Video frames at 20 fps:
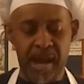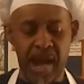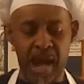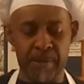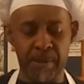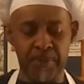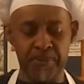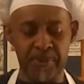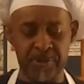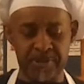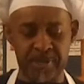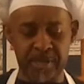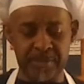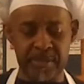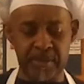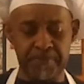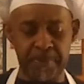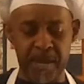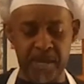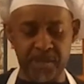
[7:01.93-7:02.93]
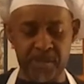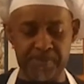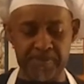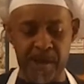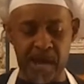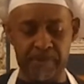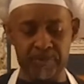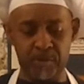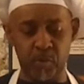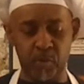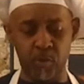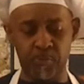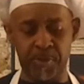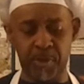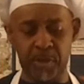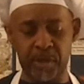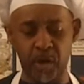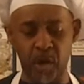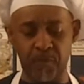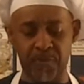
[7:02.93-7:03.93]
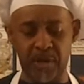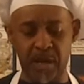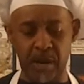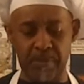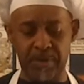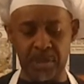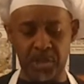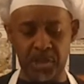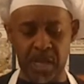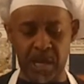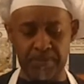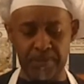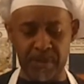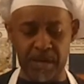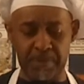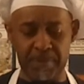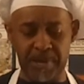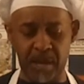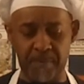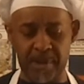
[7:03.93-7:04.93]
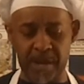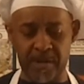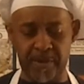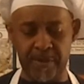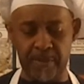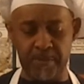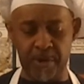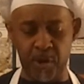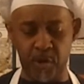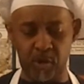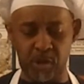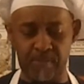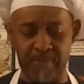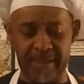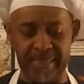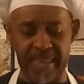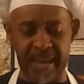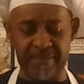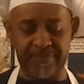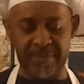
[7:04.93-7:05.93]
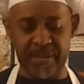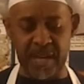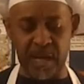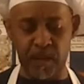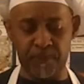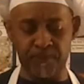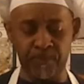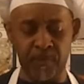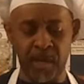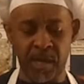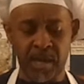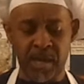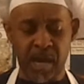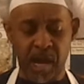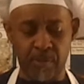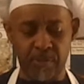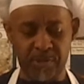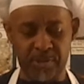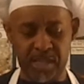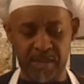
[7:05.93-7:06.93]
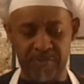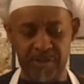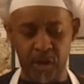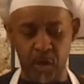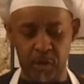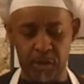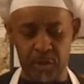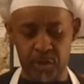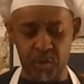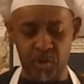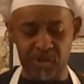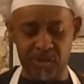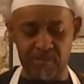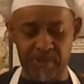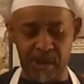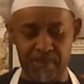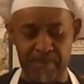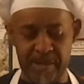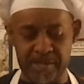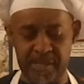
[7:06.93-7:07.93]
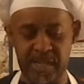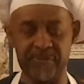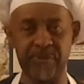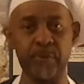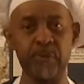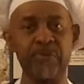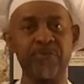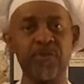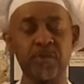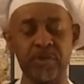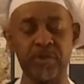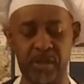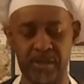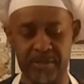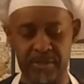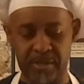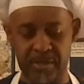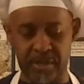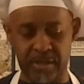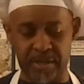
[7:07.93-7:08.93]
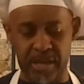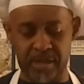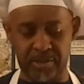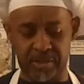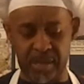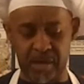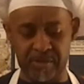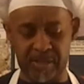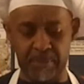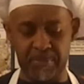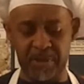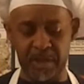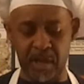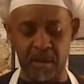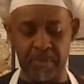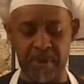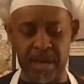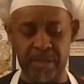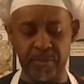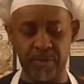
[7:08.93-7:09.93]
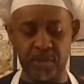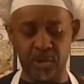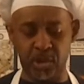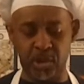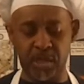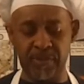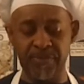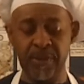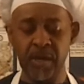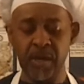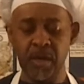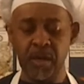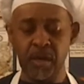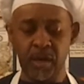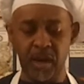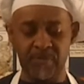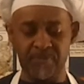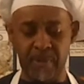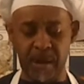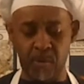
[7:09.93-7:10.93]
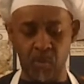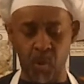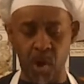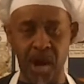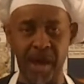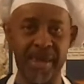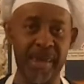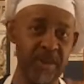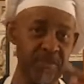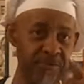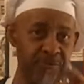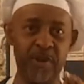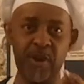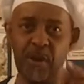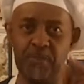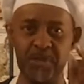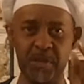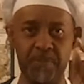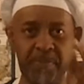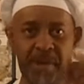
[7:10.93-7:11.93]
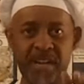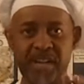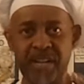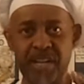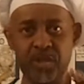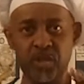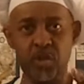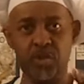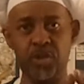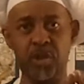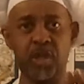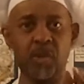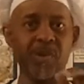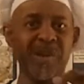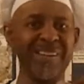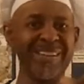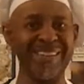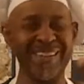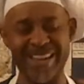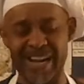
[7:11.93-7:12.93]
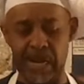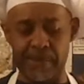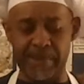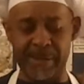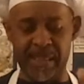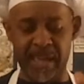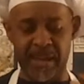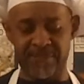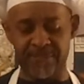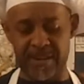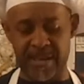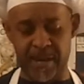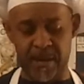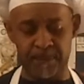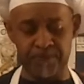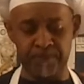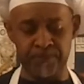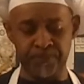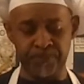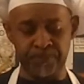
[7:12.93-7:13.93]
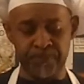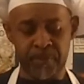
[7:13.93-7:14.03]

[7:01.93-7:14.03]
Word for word: I'm a persistent, patient, palm-tree-root-building, overcoming champion. I'm commanding a miracle in my life now. I'm receiving only the truth about myself. I refuse to listen to the naysayers. I'm the commander-in-chief of my why. Hey, fear, I'm demanding that you turn around and get out of my life now.